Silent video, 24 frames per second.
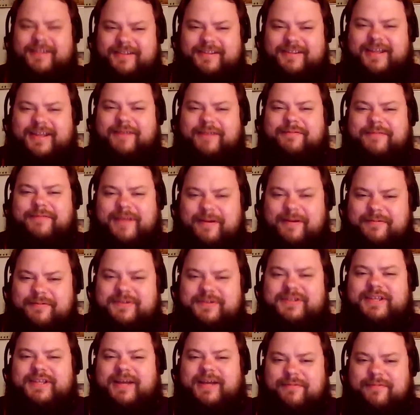that
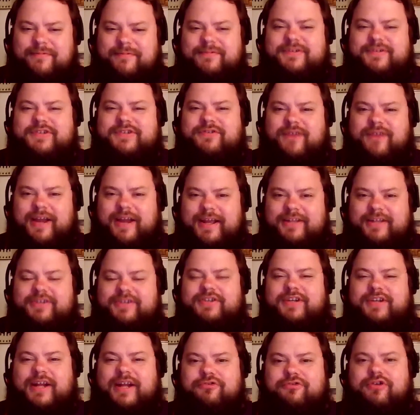one was
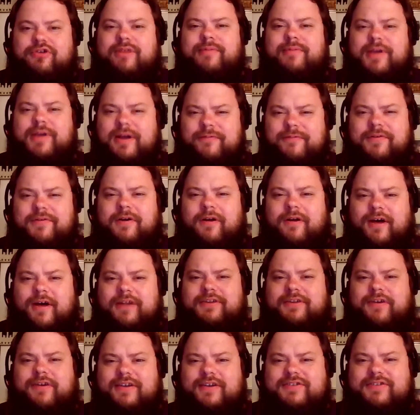strange. Yeah, dreaming of your
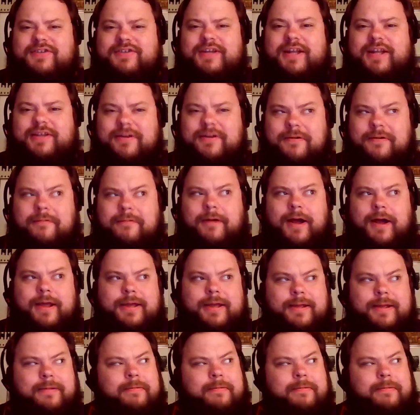hot dog stand in Hawaii.